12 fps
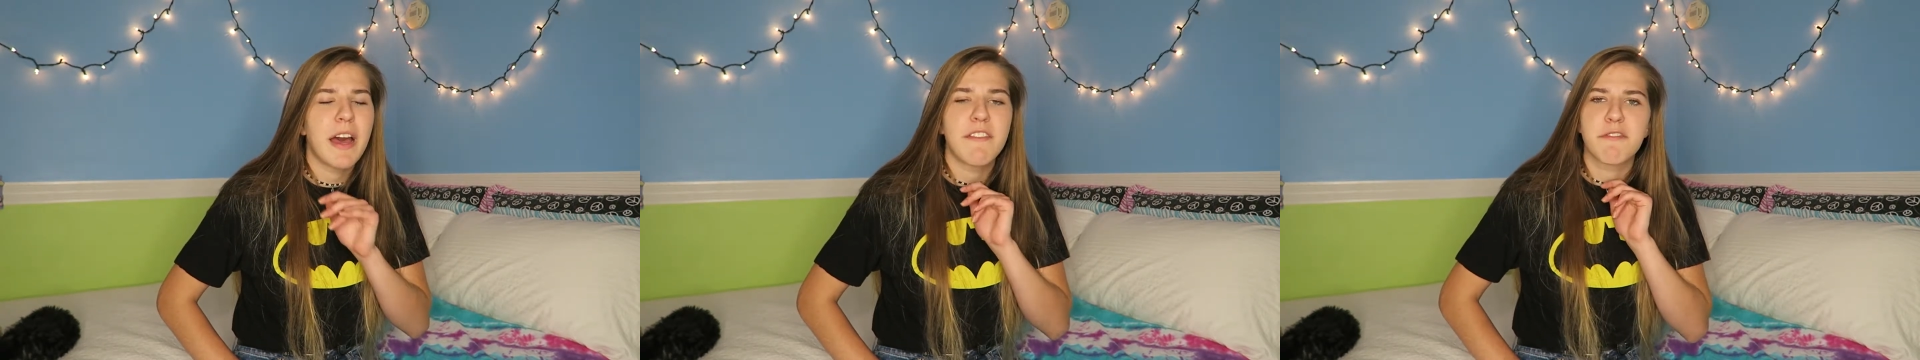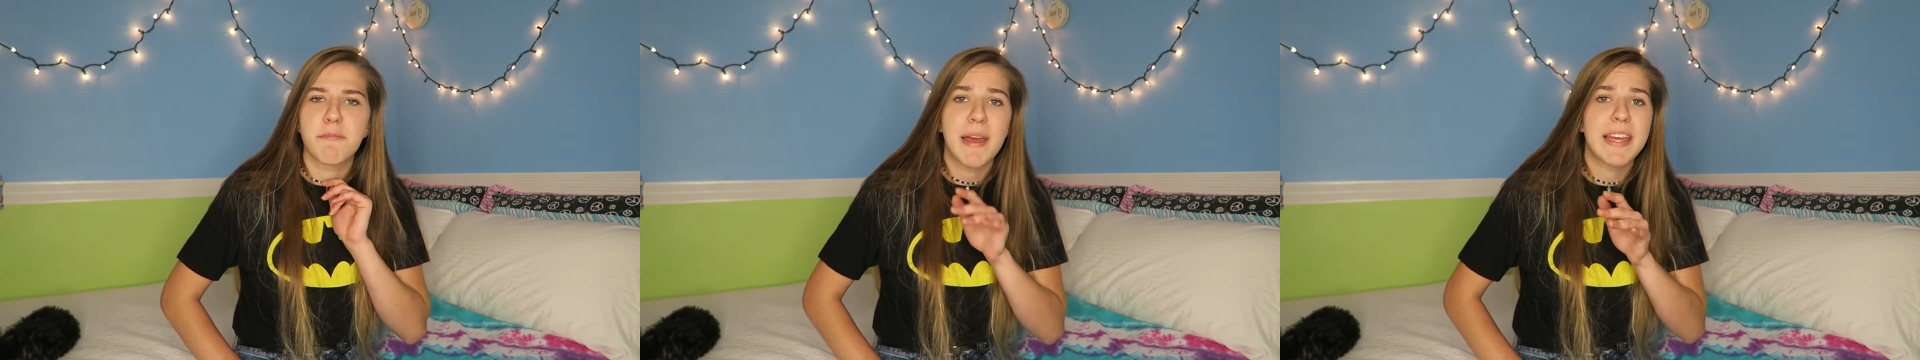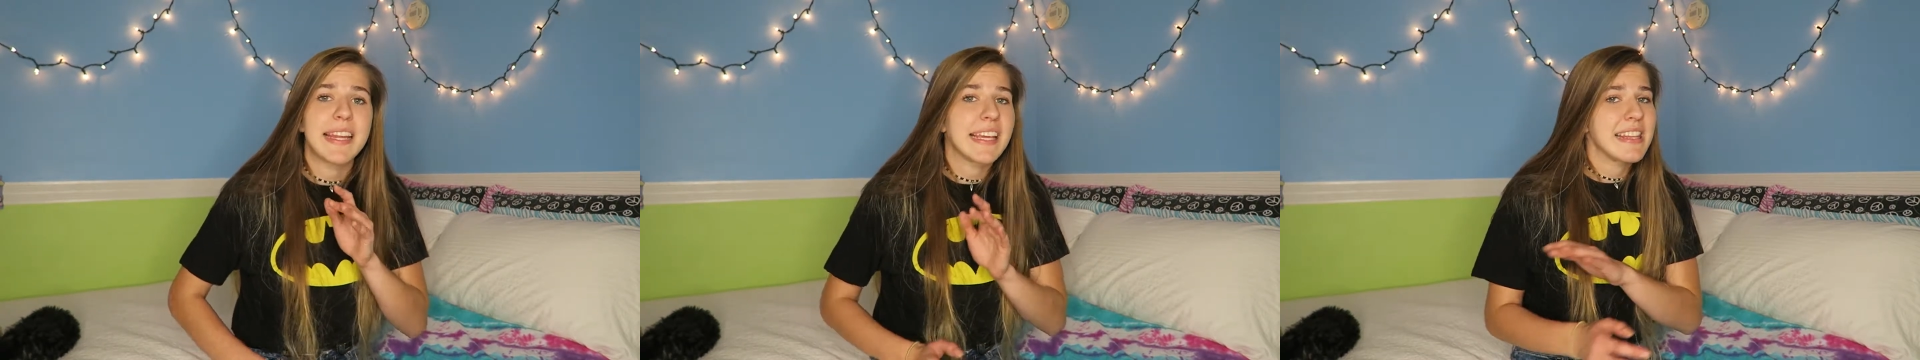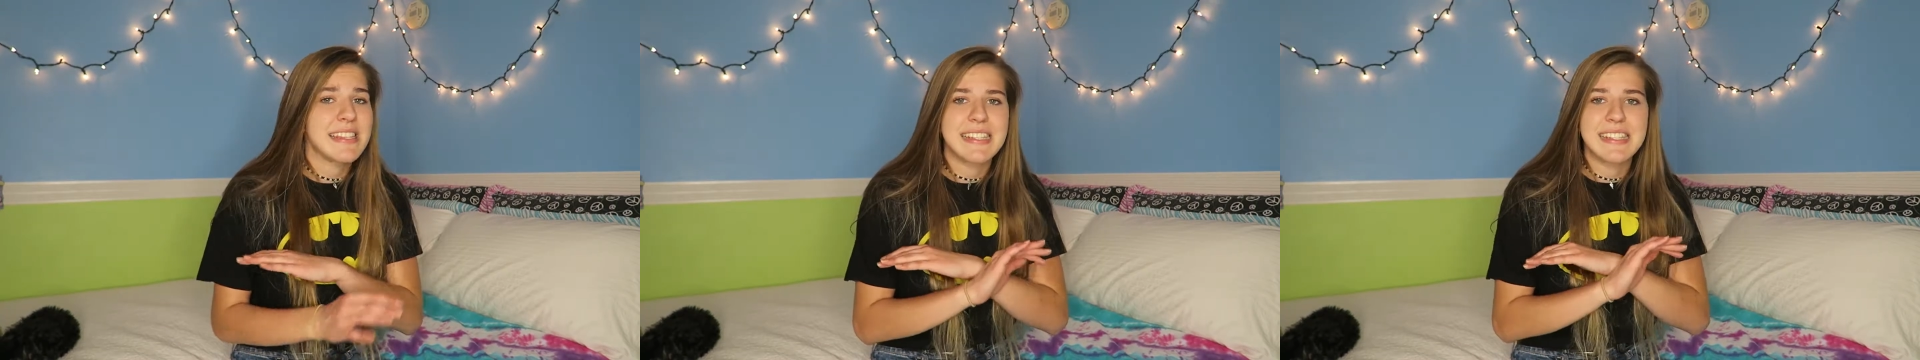have made
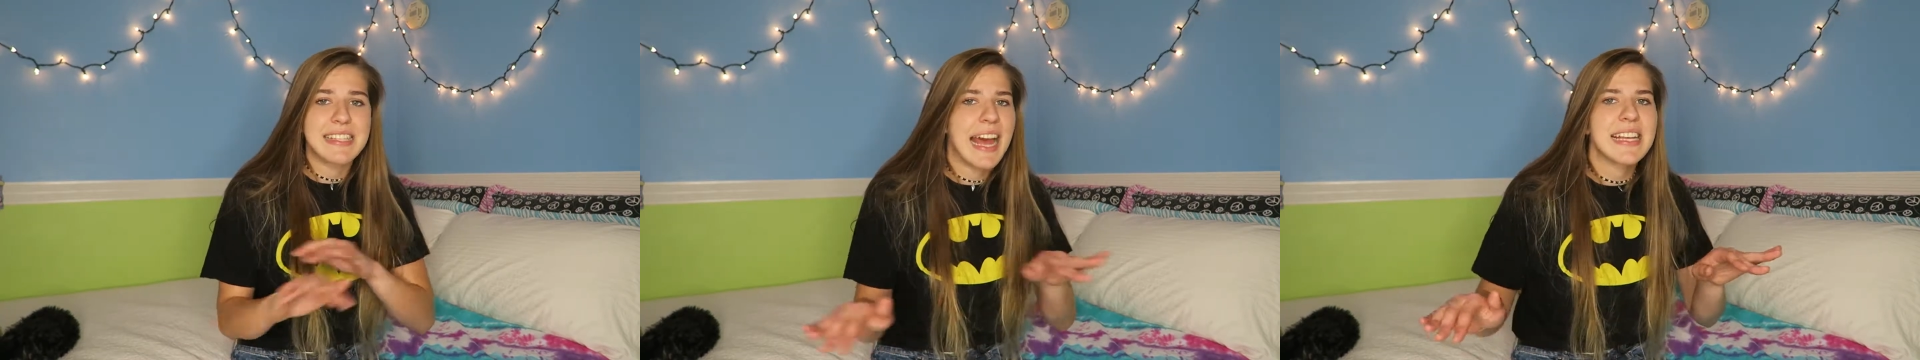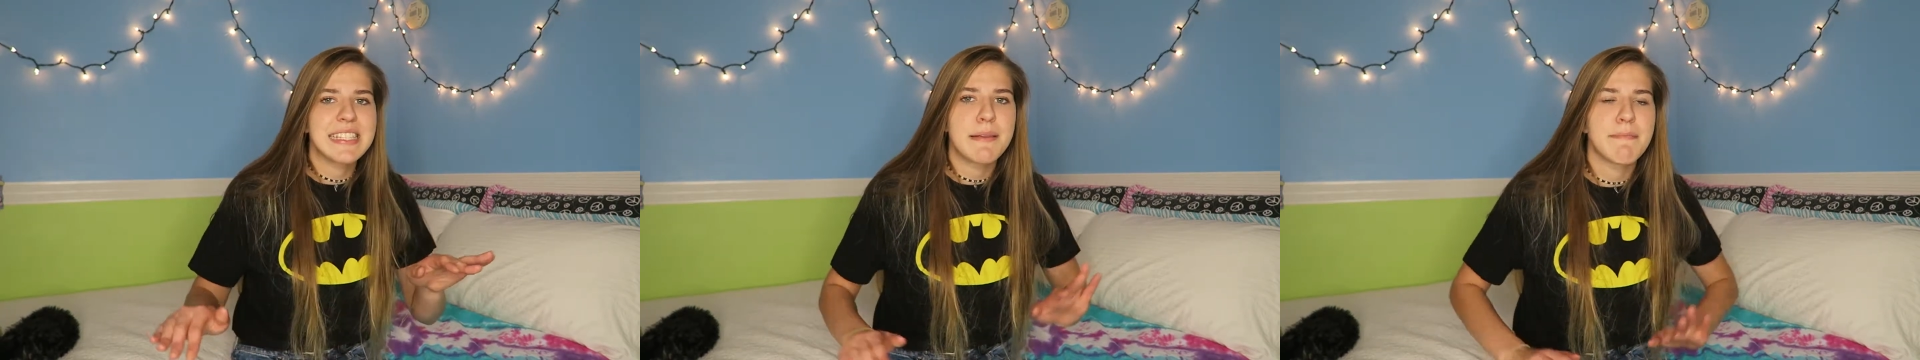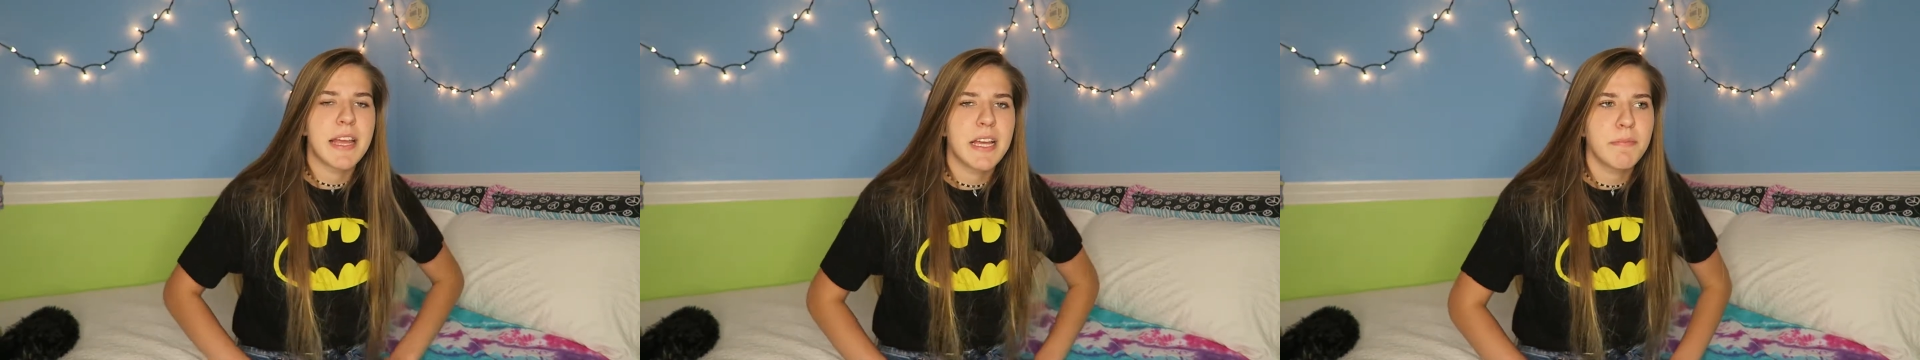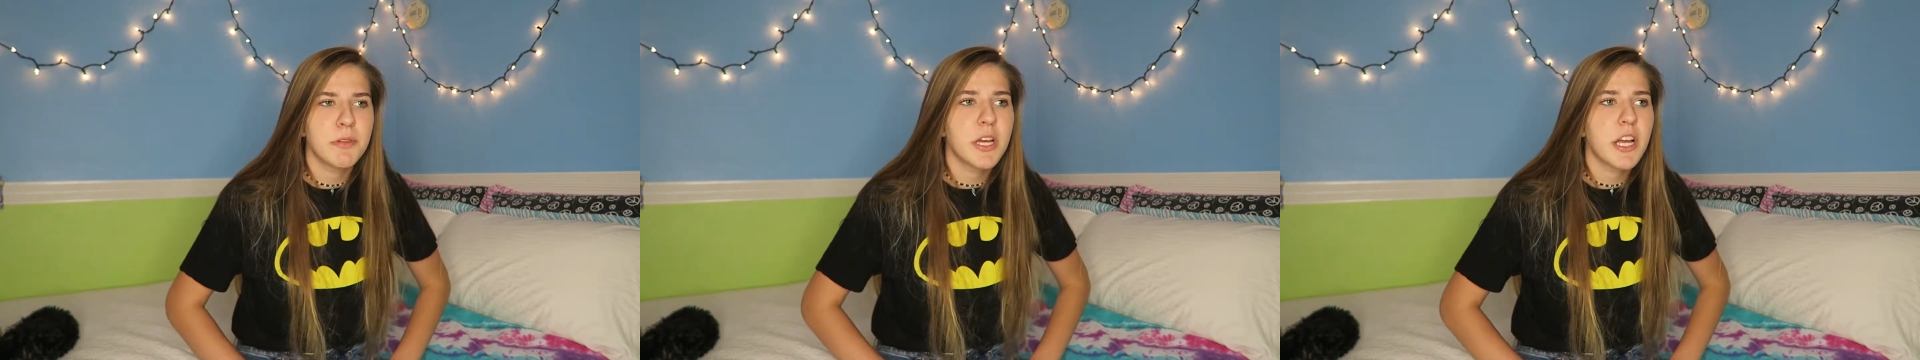like this exact same
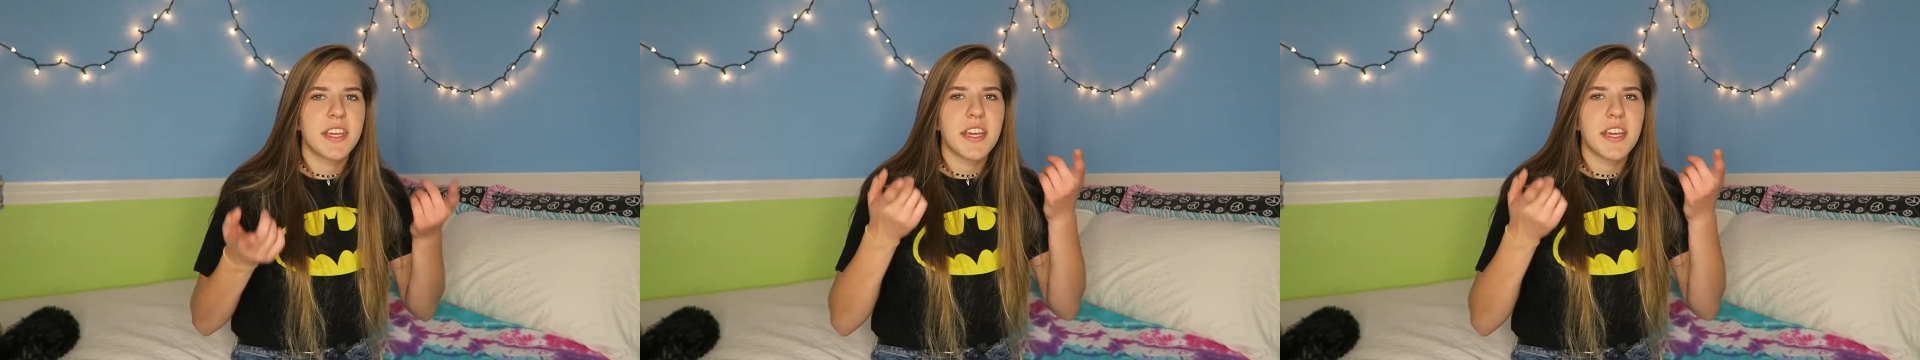makeup look.